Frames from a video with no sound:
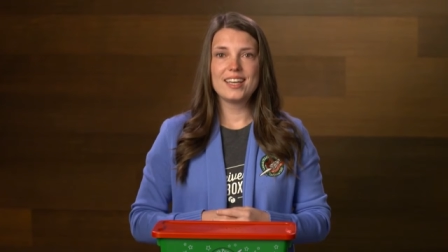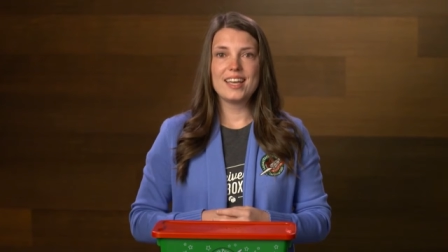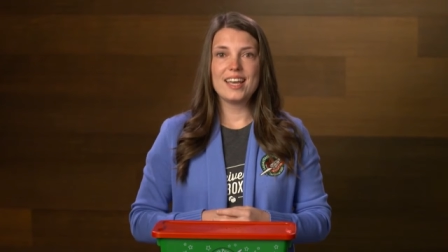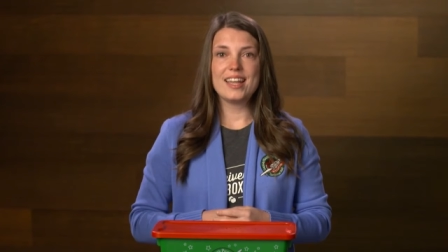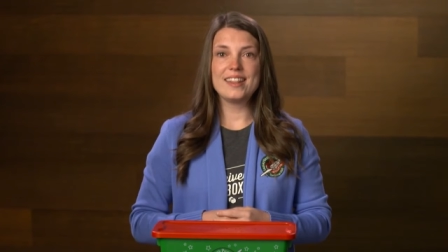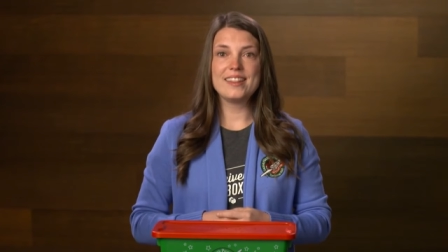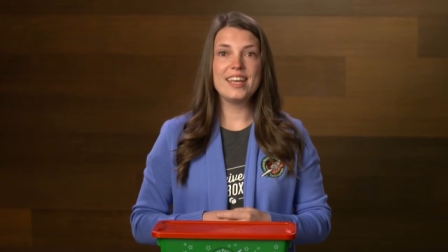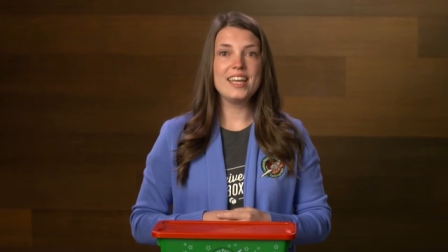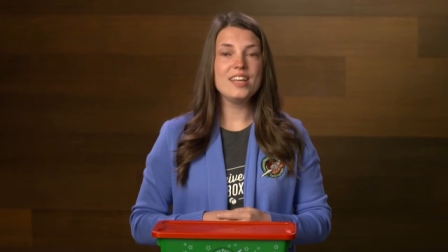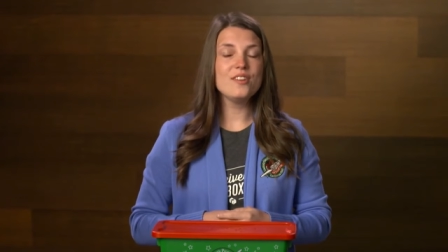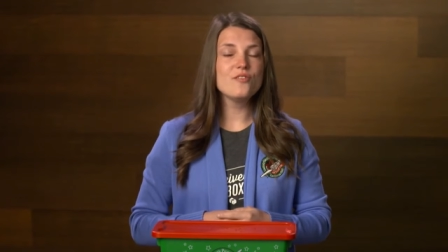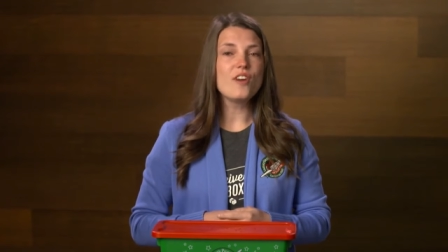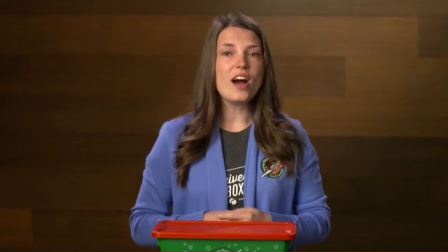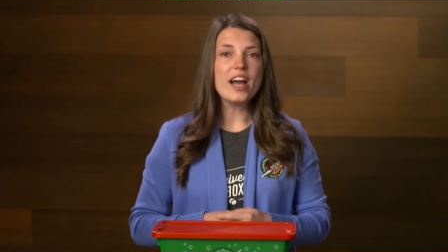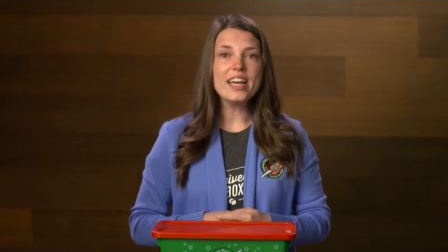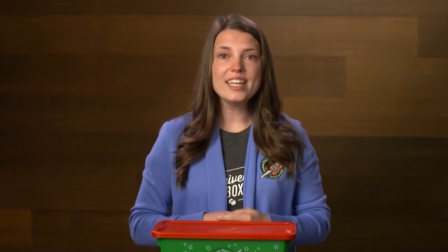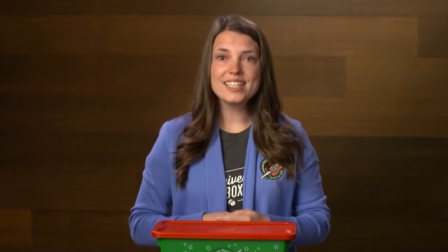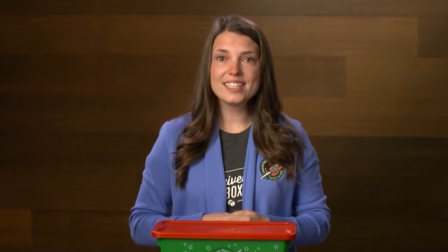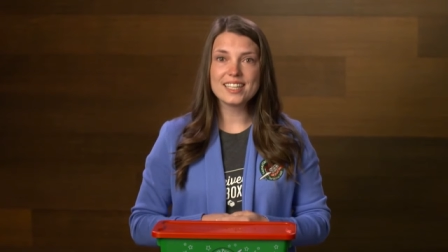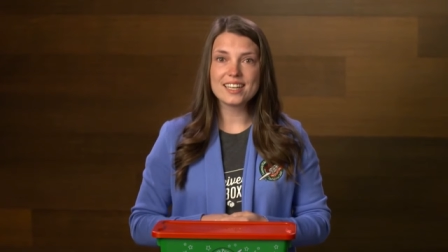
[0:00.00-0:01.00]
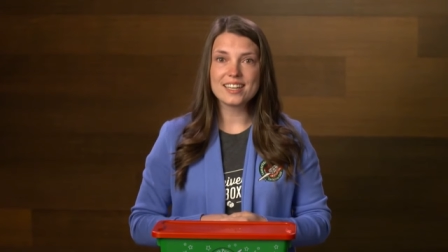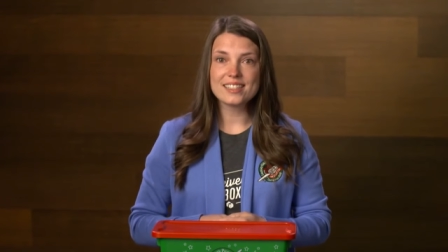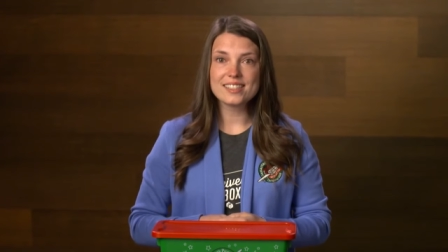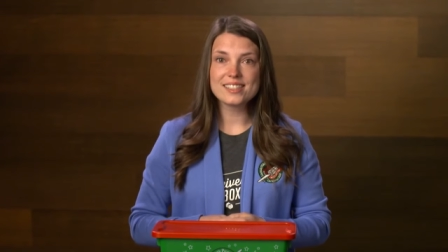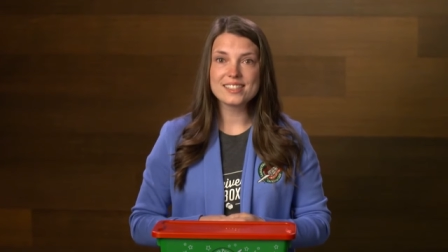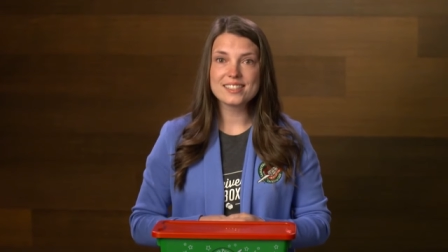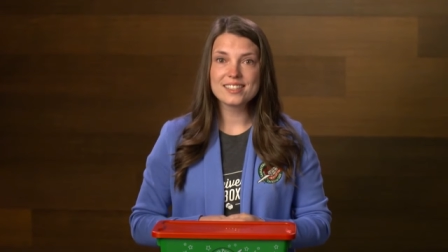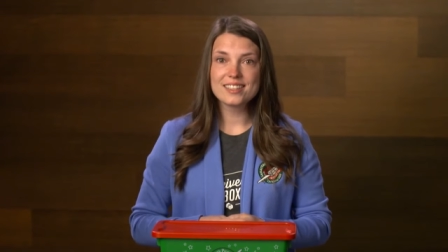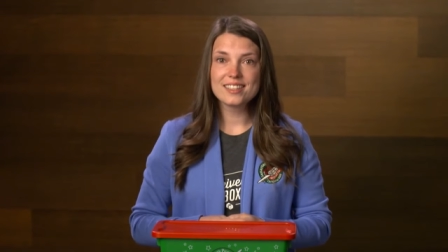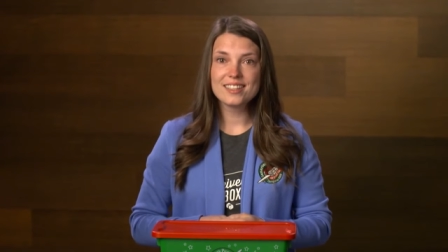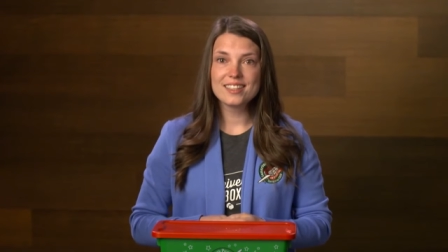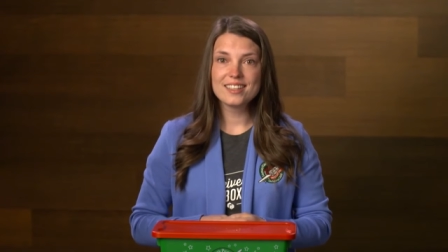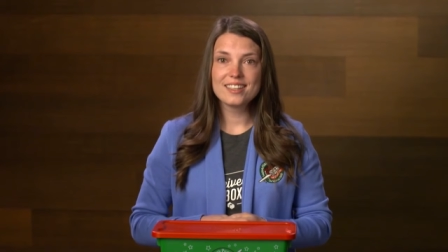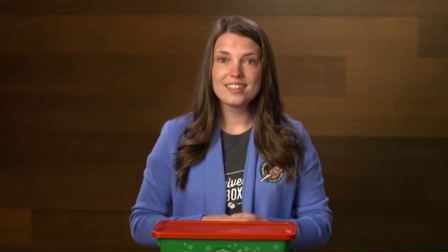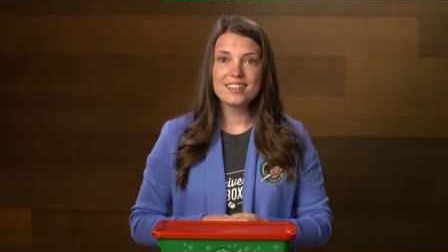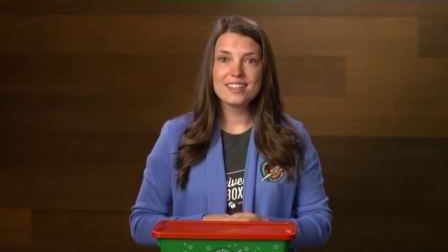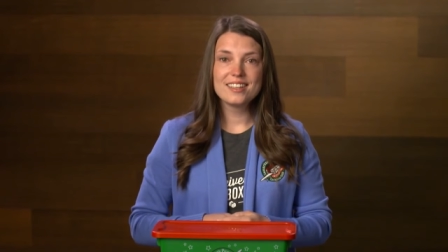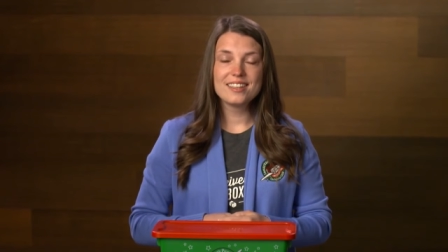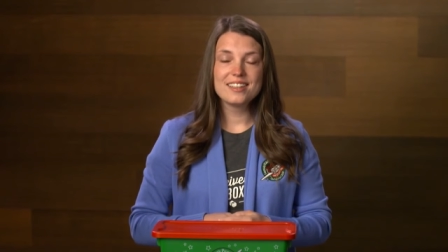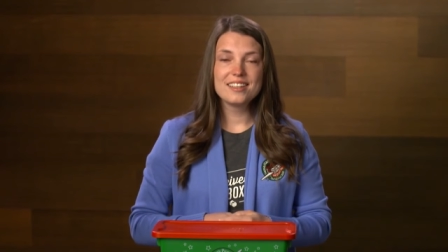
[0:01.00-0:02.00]
And they invited us
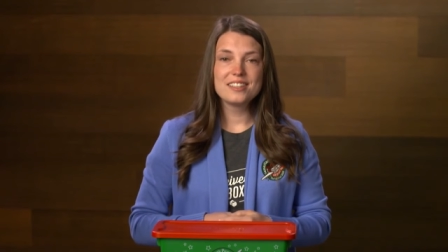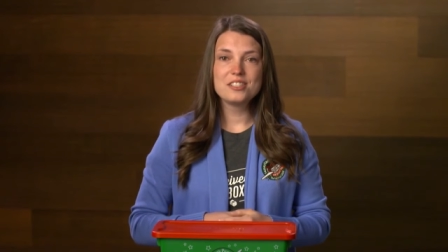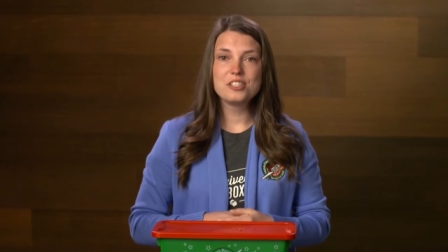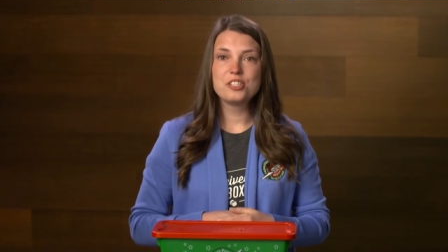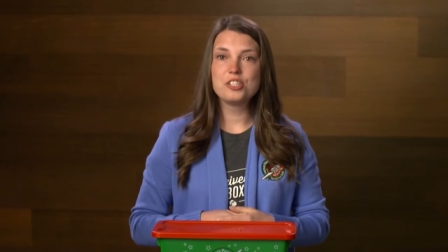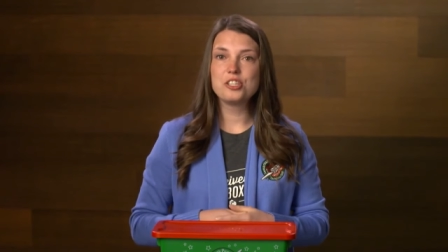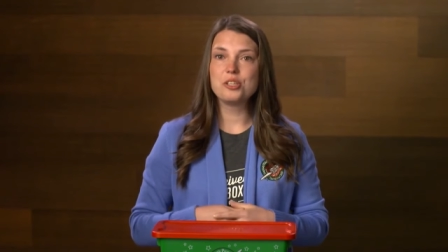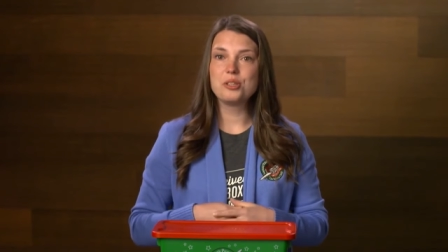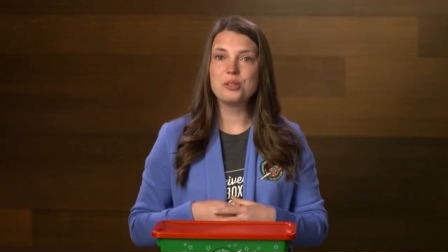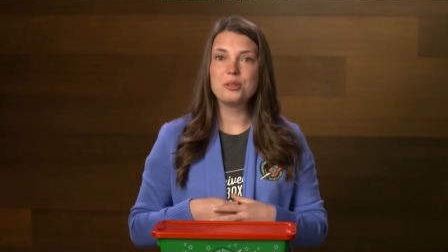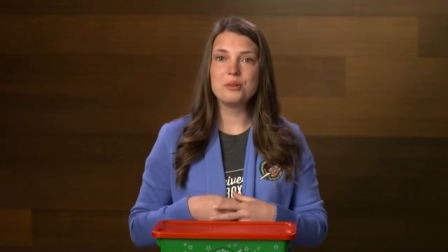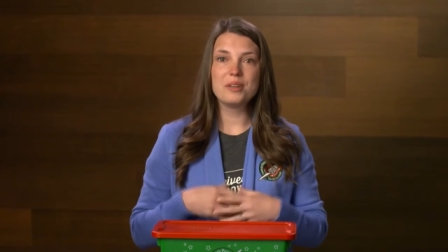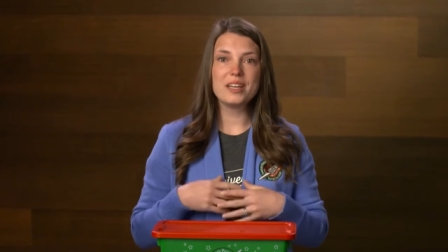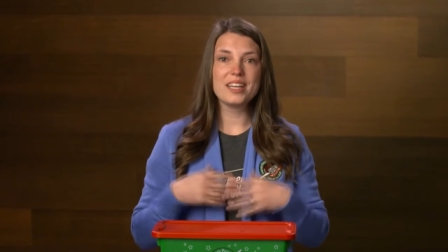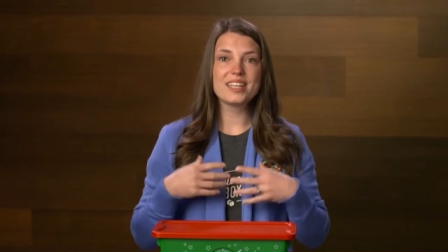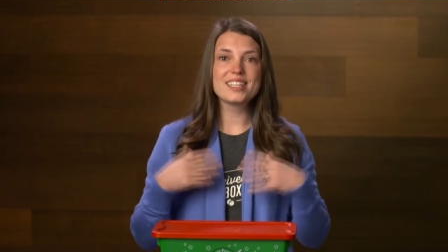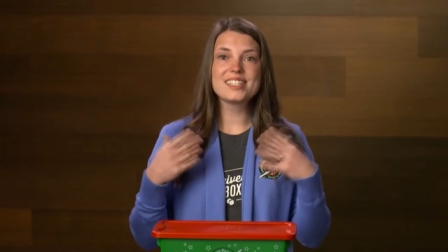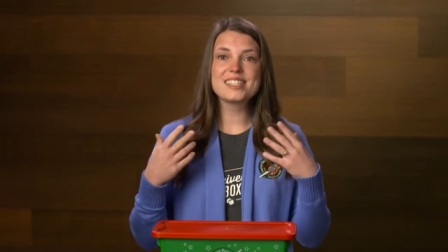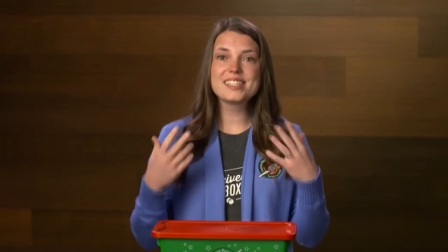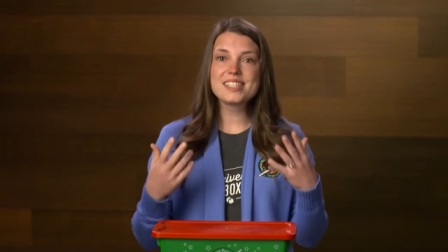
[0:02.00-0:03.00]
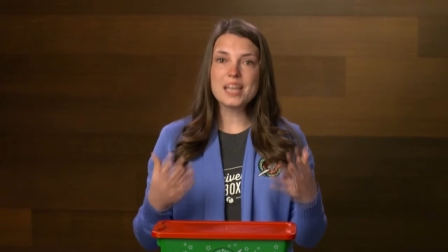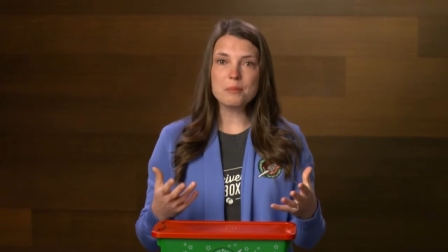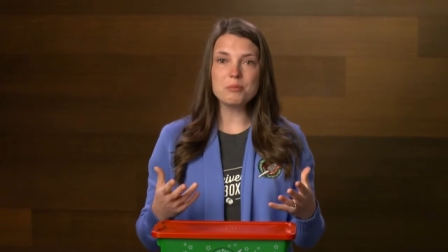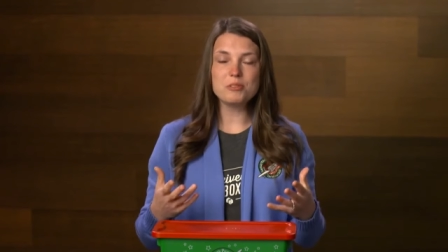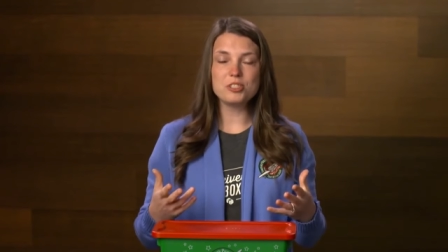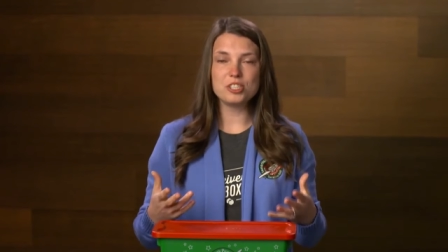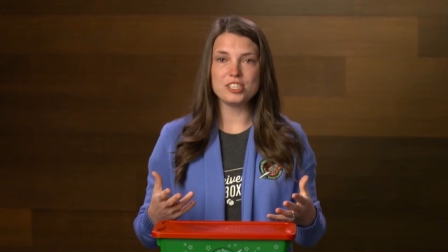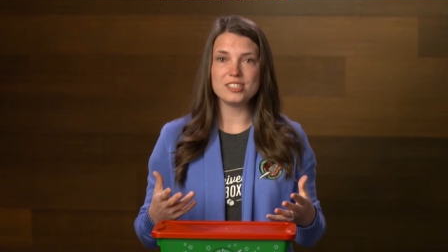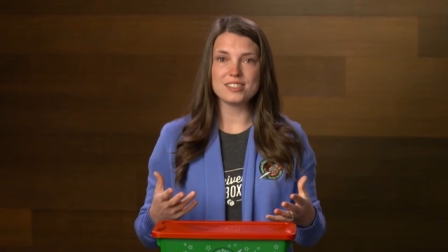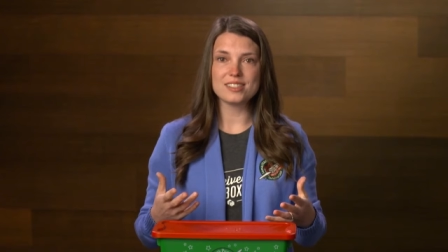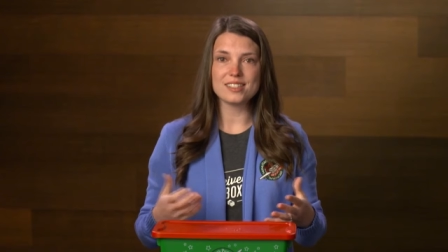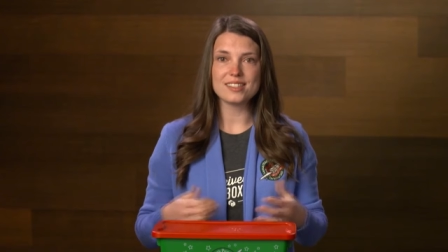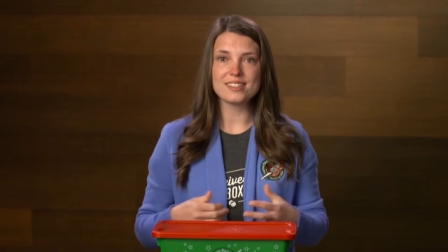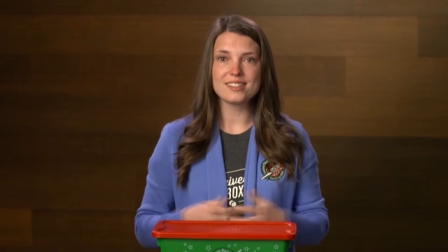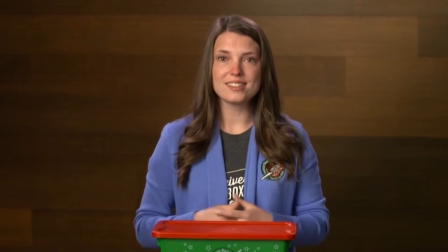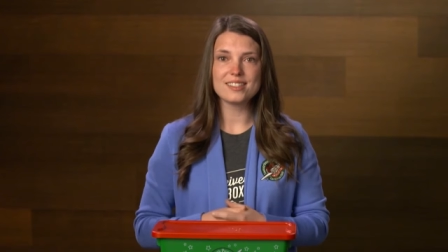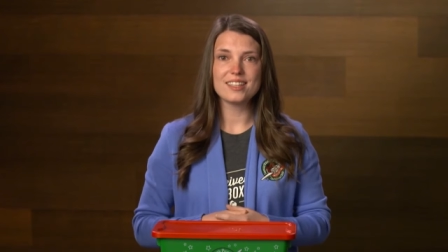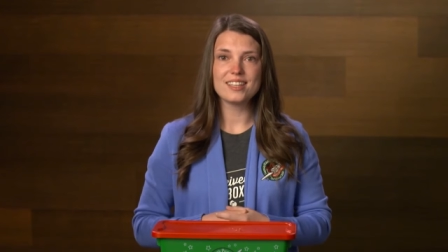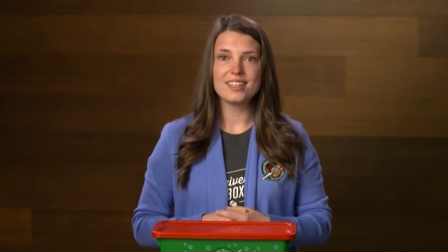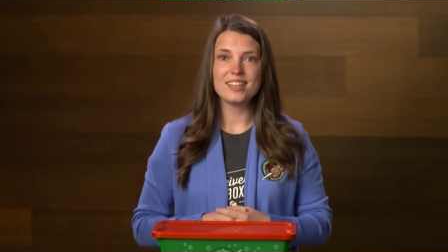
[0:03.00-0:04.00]
to accept
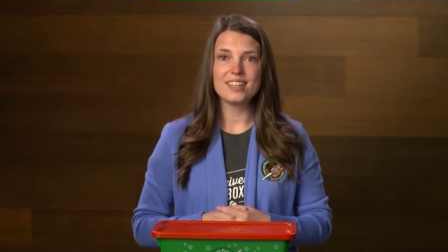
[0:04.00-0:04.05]
Jesus